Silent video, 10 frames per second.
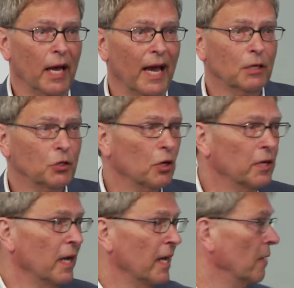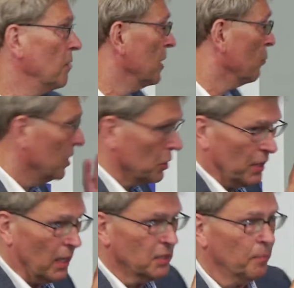actually heavily
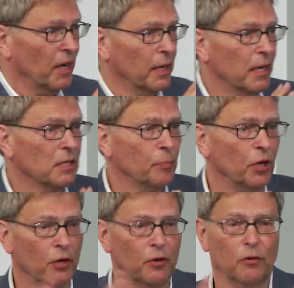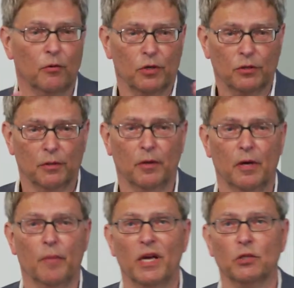criticized by Ellsberg, who was
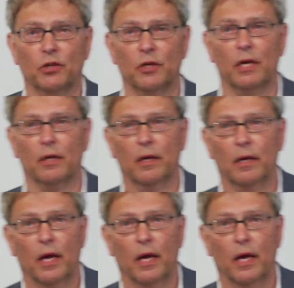mentioned here.